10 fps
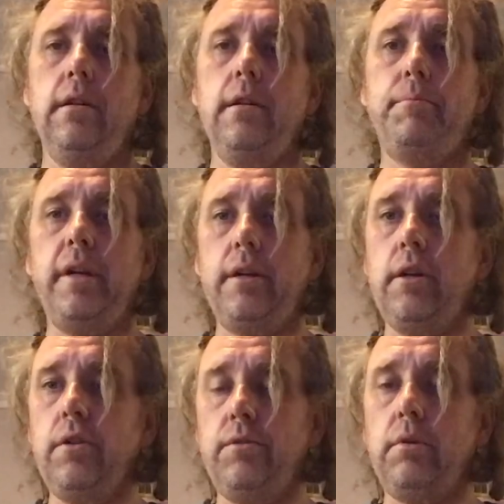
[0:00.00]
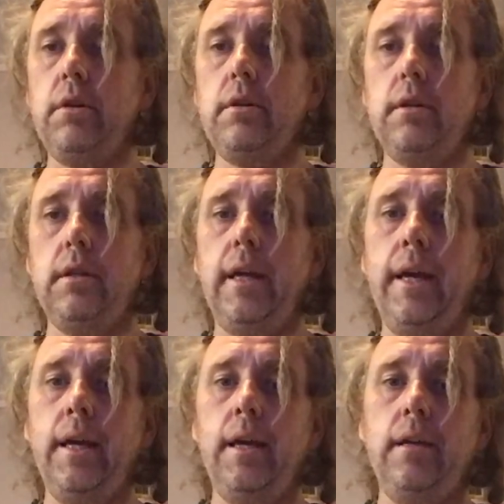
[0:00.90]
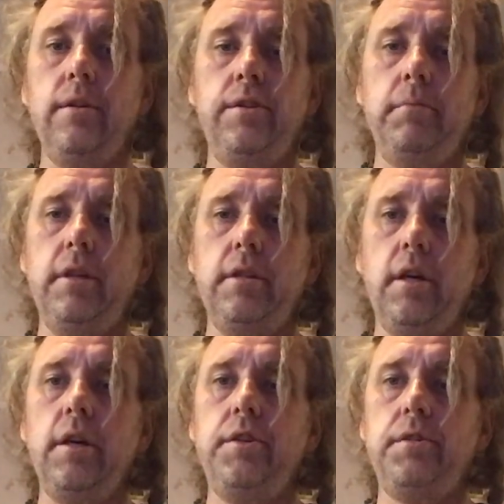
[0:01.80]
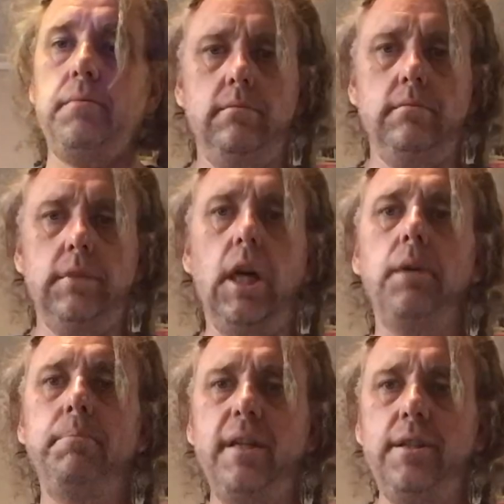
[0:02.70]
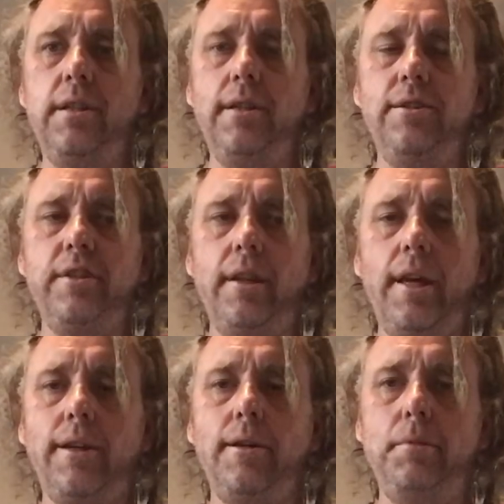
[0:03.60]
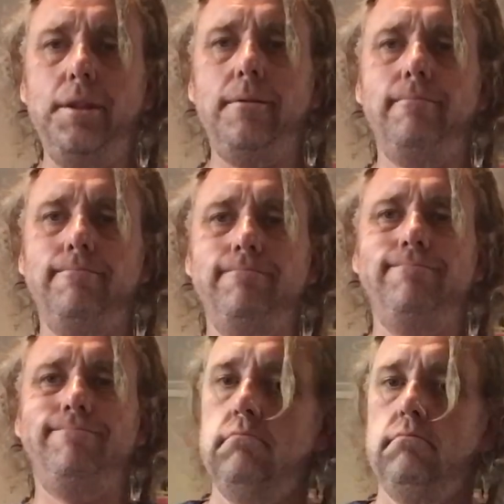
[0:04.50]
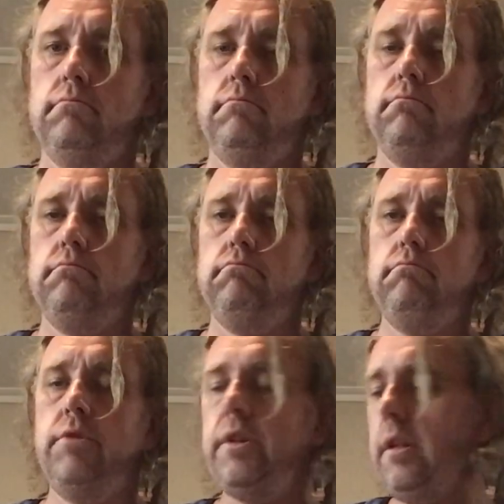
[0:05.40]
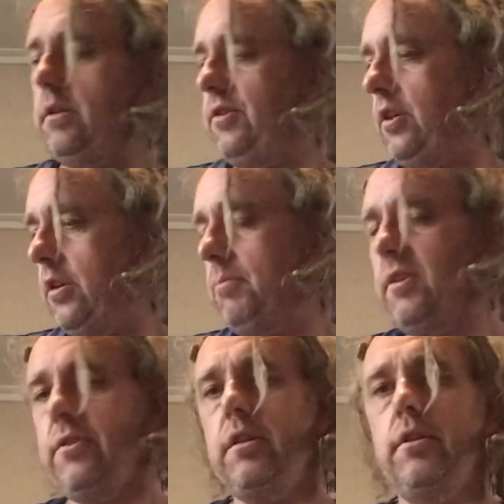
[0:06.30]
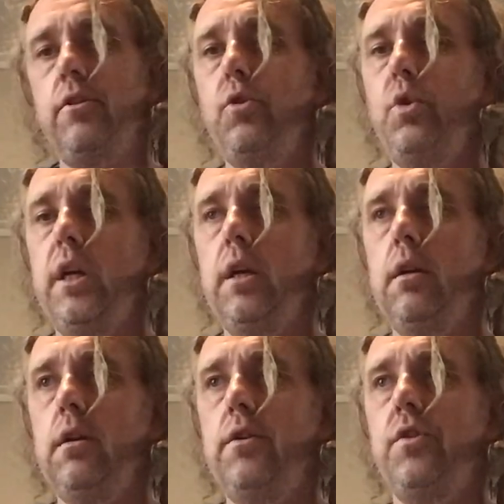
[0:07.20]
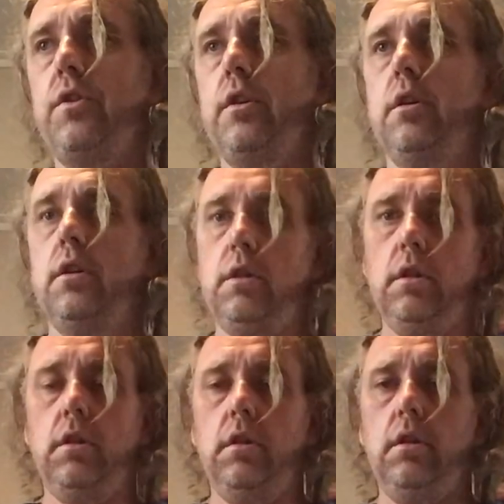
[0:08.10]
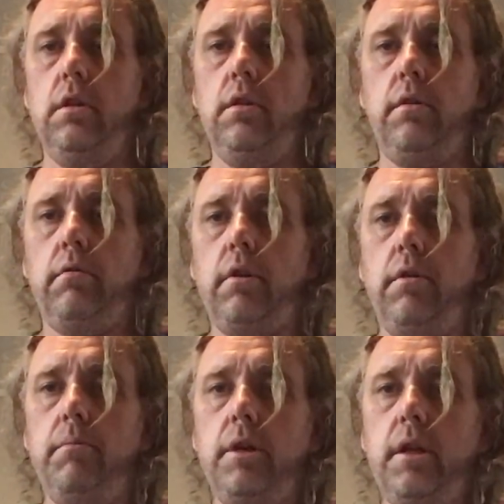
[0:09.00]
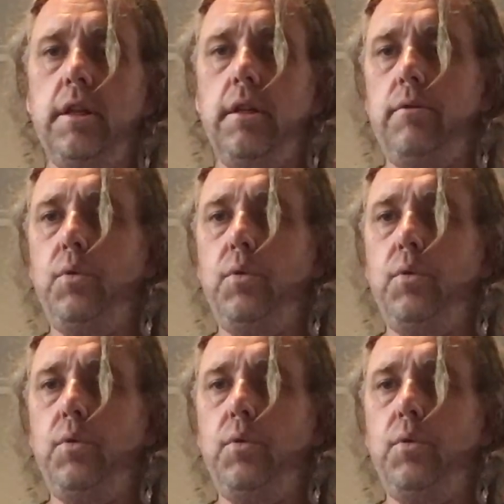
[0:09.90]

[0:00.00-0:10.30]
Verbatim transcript: the prank goes wrong and somebody dies. I bet you didn't see that coming. So they decide the best thing to do is throw the body down a